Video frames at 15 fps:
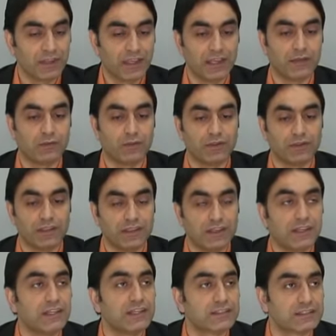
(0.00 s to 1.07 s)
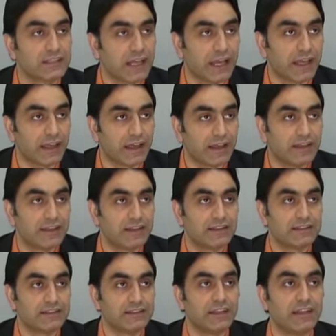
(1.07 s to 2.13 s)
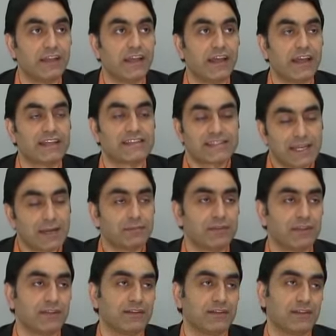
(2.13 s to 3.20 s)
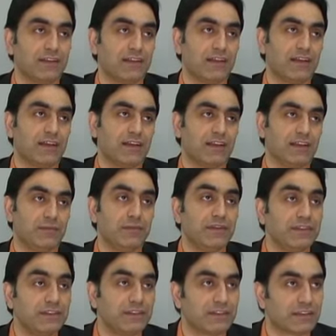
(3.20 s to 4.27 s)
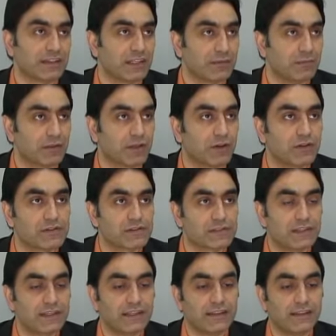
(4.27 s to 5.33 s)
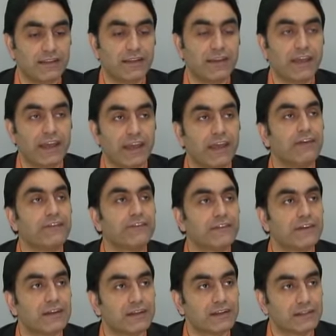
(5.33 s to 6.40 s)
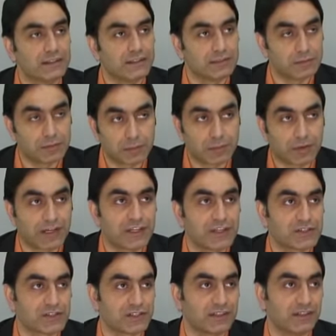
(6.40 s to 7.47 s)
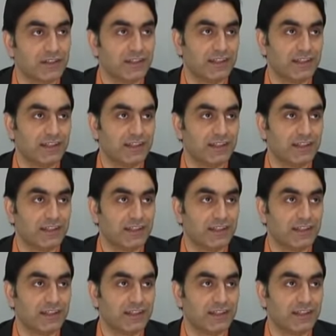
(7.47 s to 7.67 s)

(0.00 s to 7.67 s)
And when they hear the ayah, they accept it immediately, because they have the preparation.